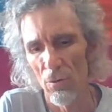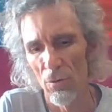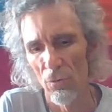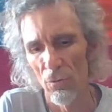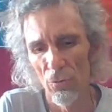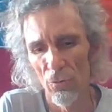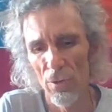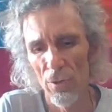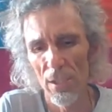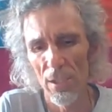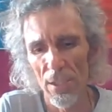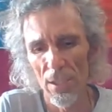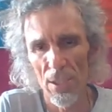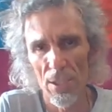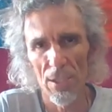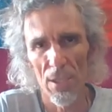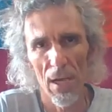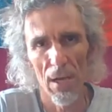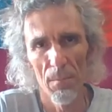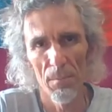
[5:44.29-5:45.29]
really
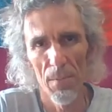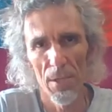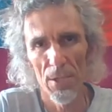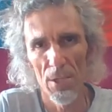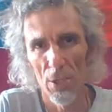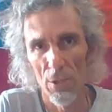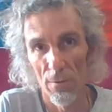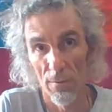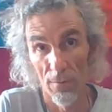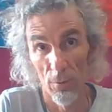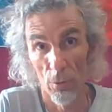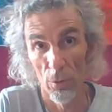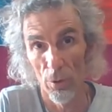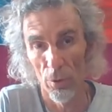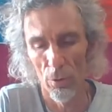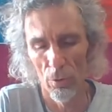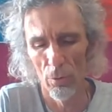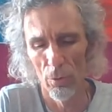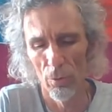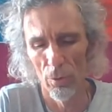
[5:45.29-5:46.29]
a message for
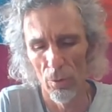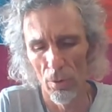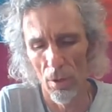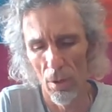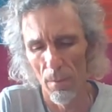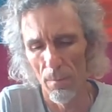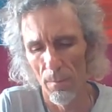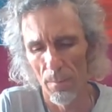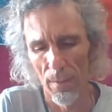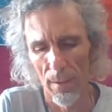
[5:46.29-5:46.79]
you or not.